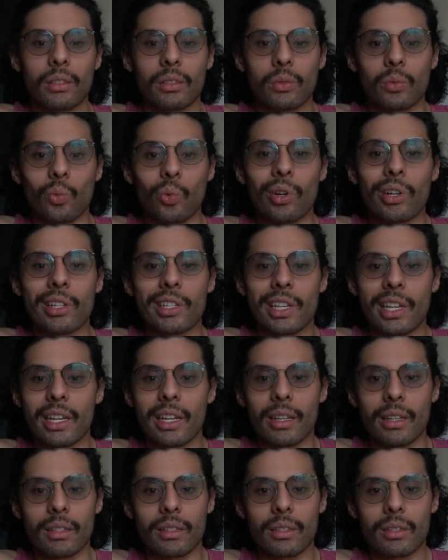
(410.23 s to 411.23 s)
one
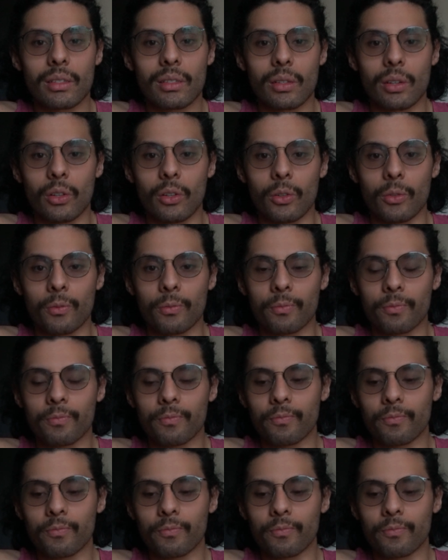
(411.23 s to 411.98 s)
chance. So